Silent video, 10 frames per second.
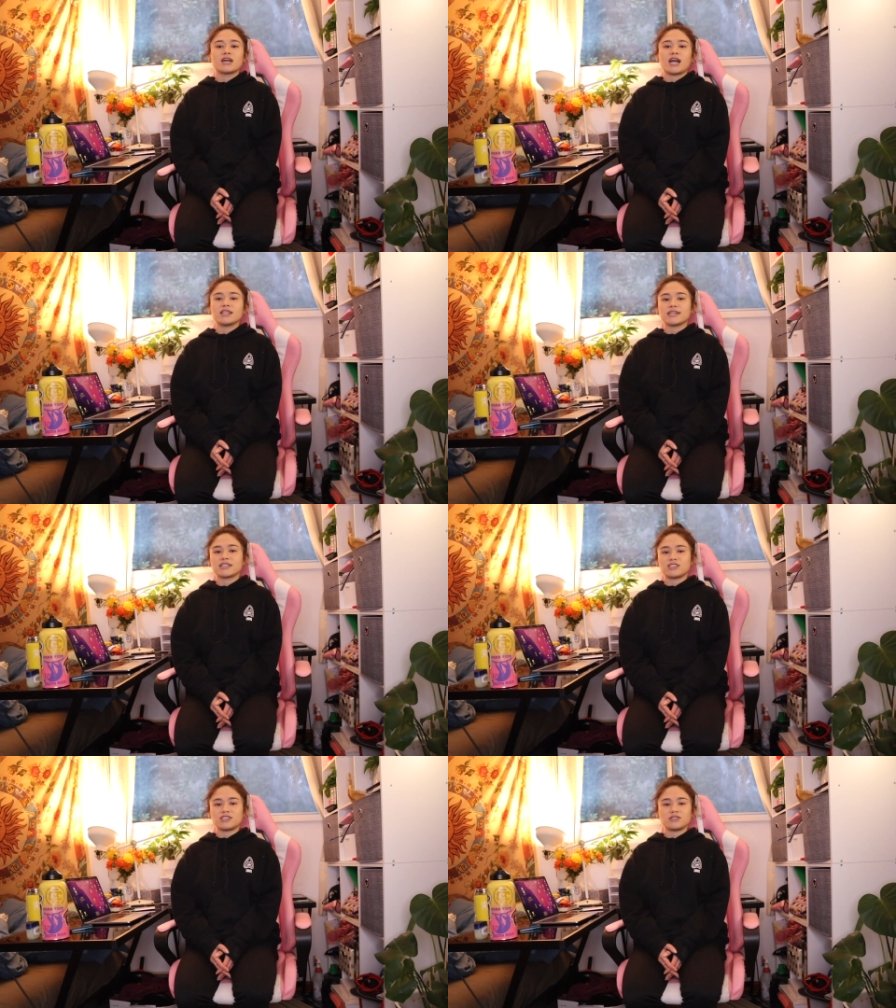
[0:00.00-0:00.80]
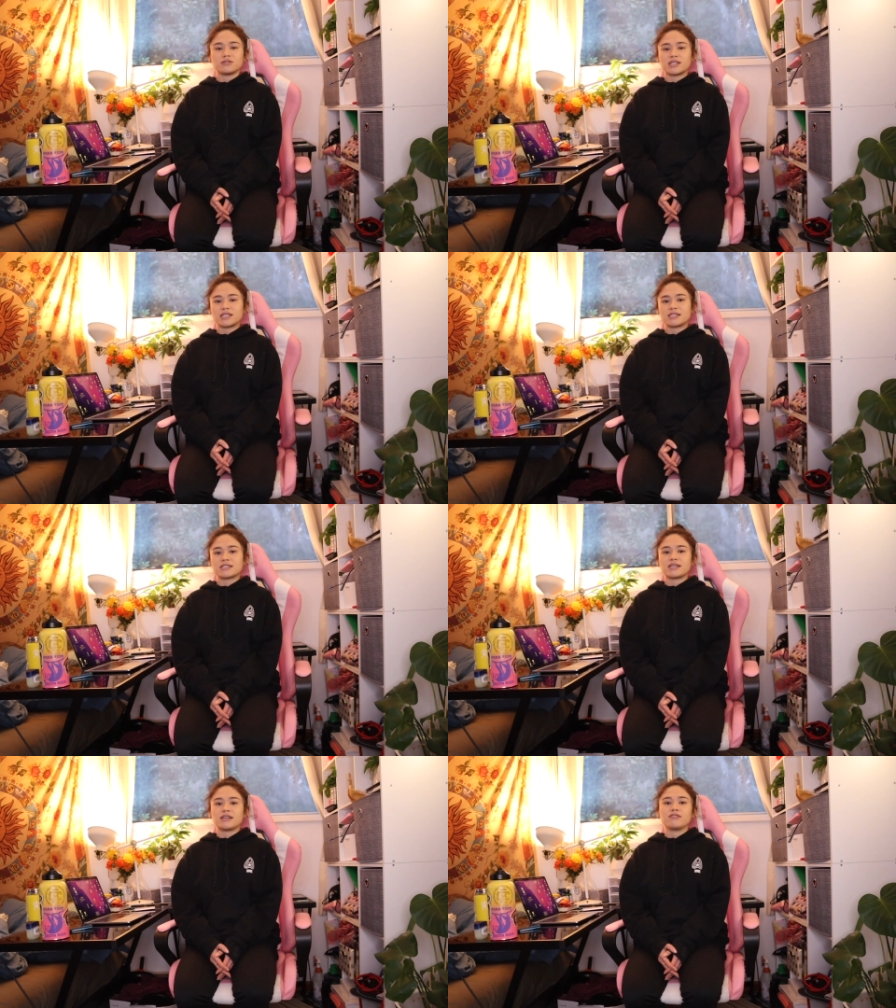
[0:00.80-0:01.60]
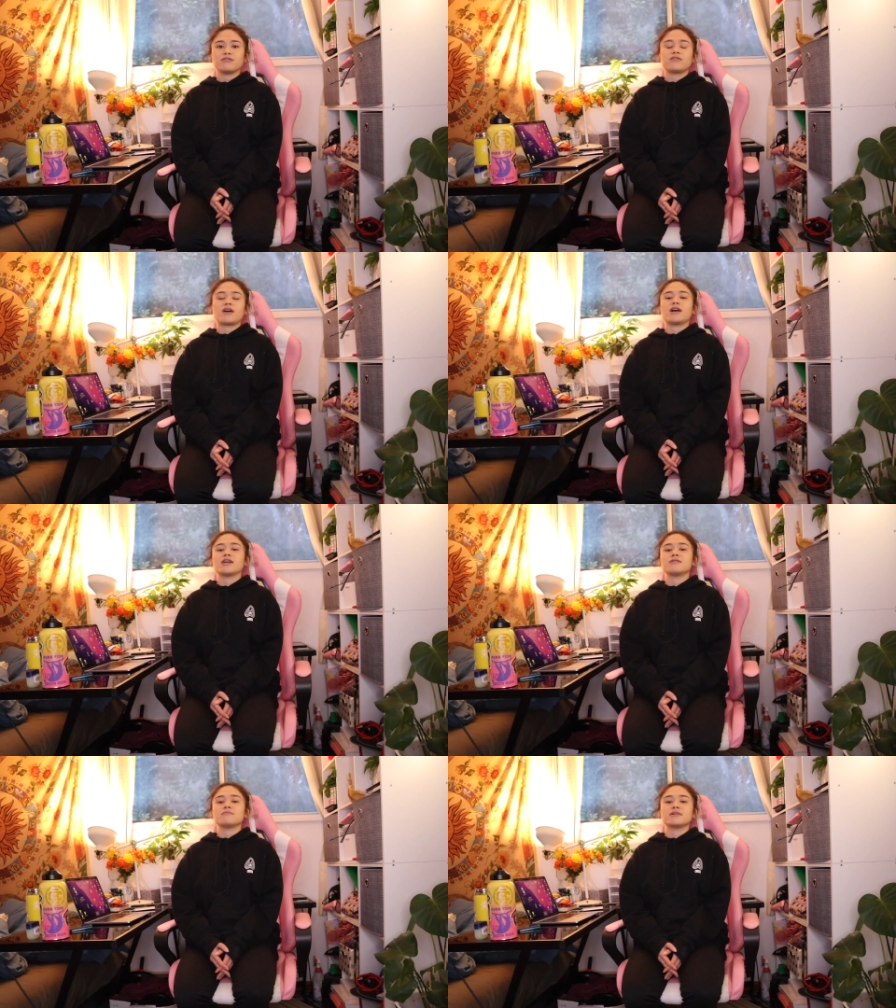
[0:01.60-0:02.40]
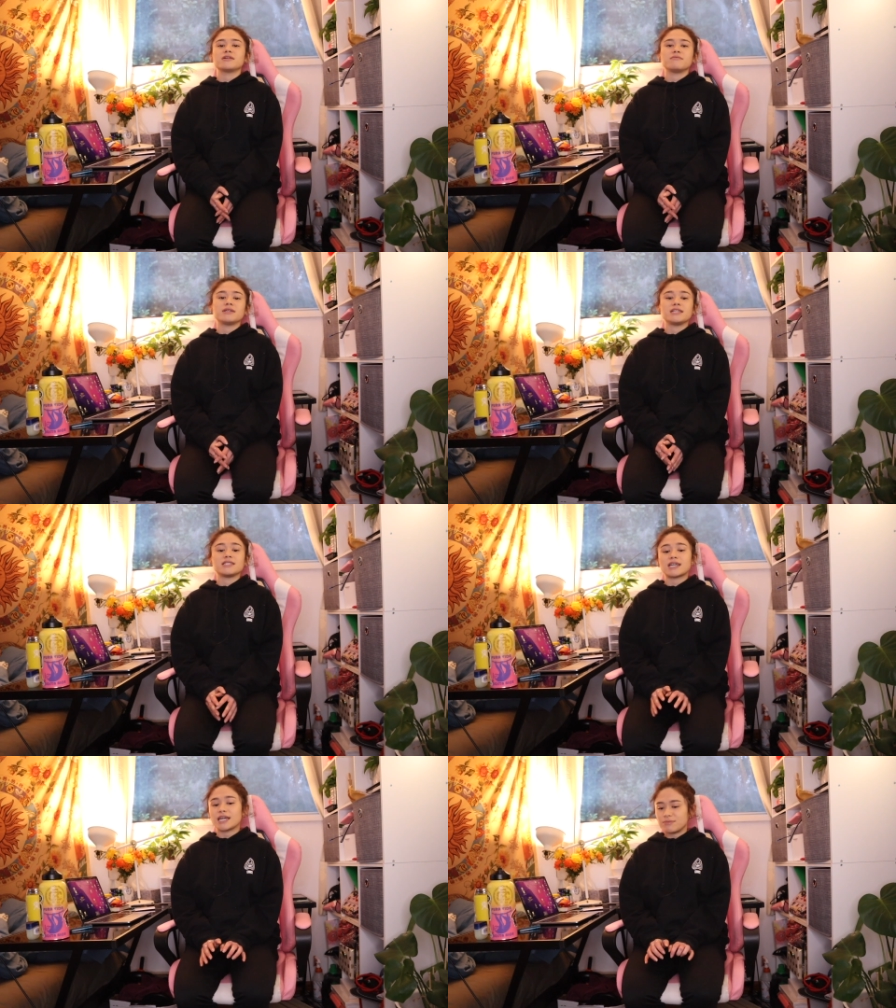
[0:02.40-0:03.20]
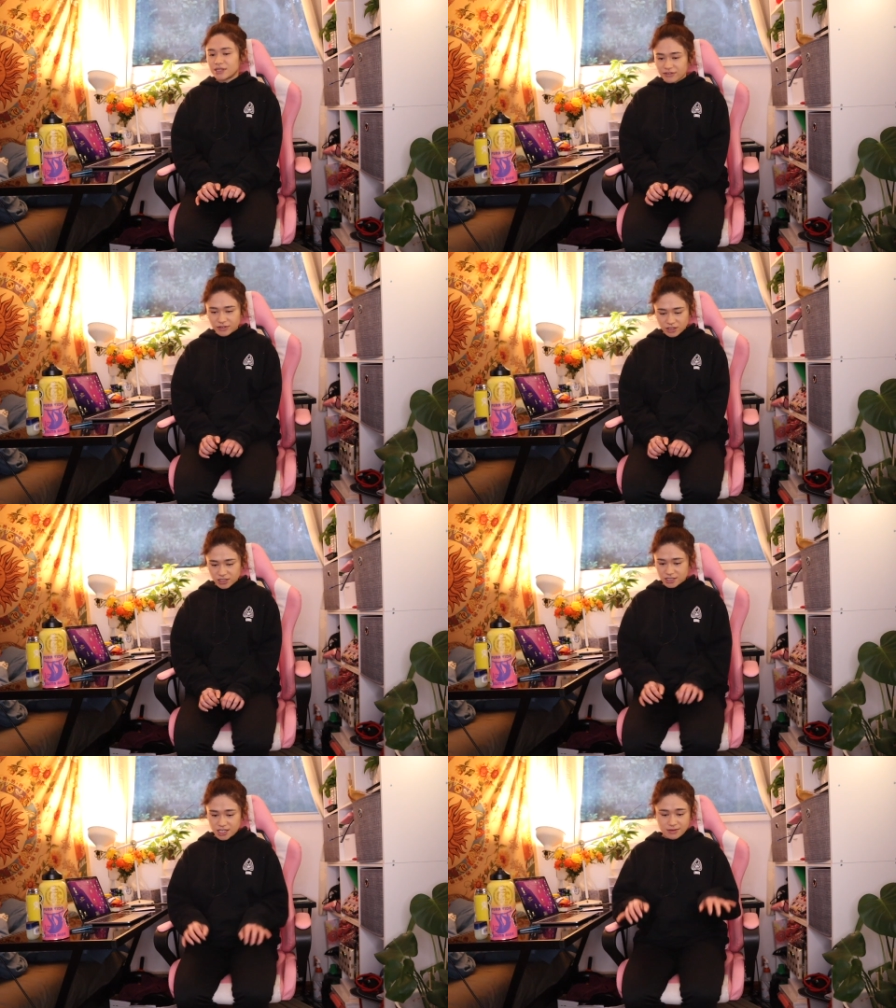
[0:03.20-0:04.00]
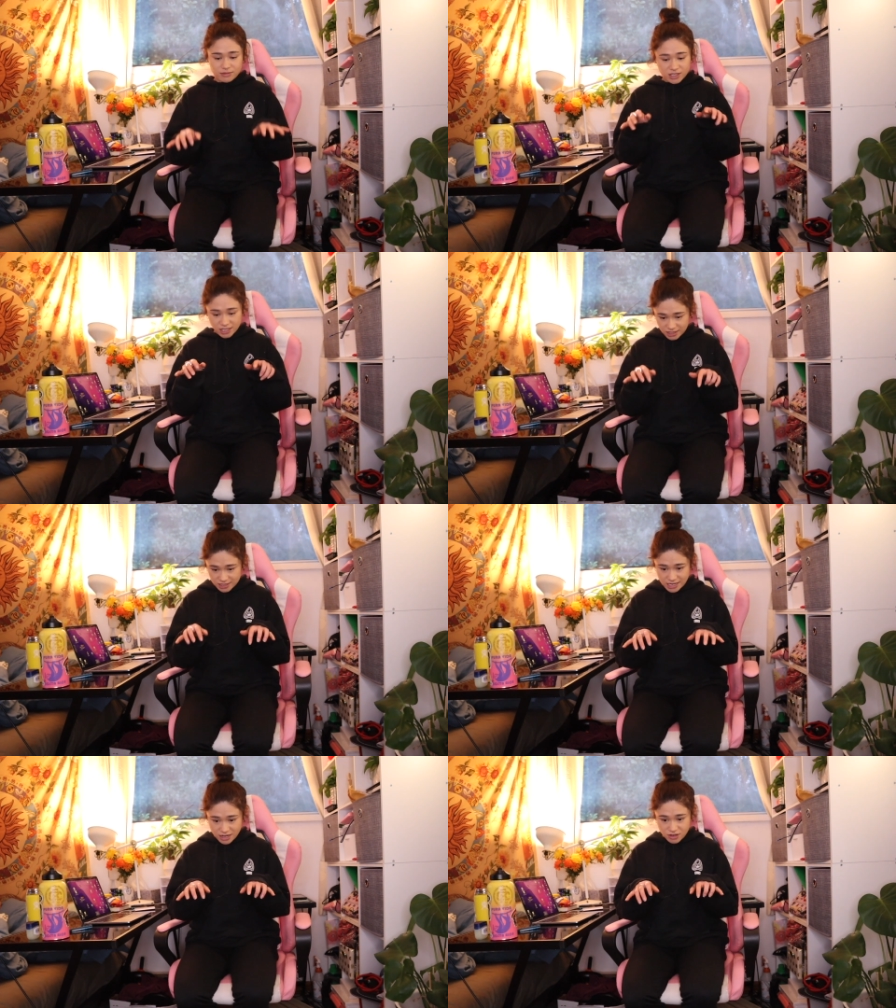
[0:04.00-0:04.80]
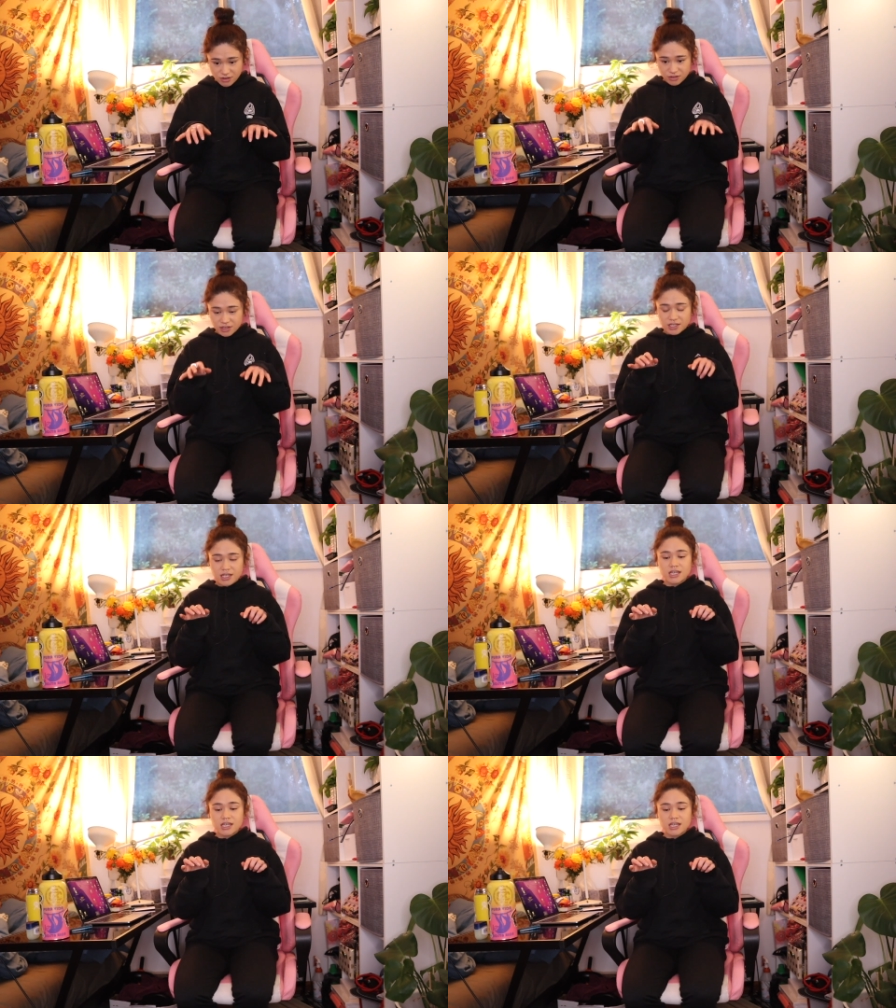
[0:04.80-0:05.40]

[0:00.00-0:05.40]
I like to do this if I've been typing for a long time, looking down.